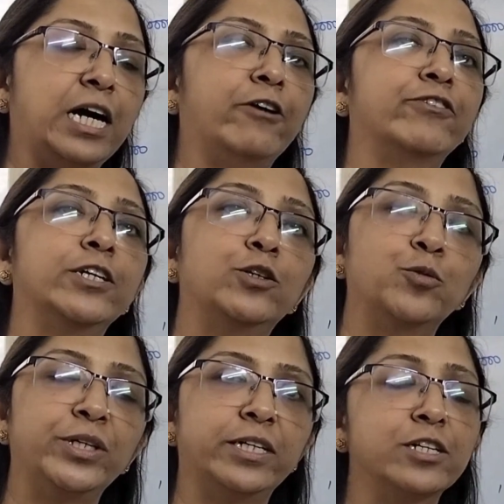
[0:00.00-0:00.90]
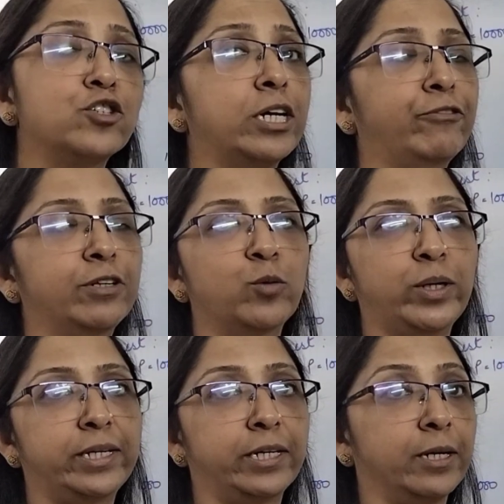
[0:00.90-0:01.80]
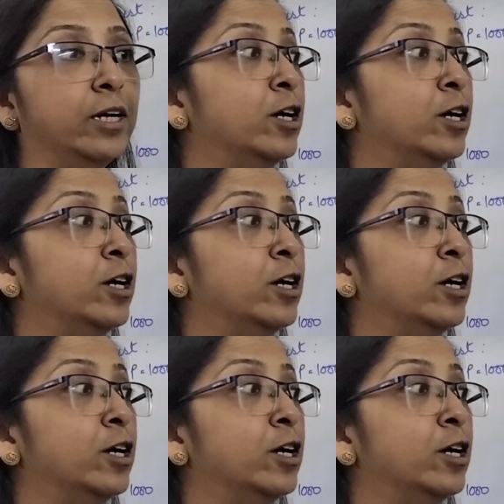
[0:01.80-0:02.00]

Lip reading: after 2 years or after 1 year?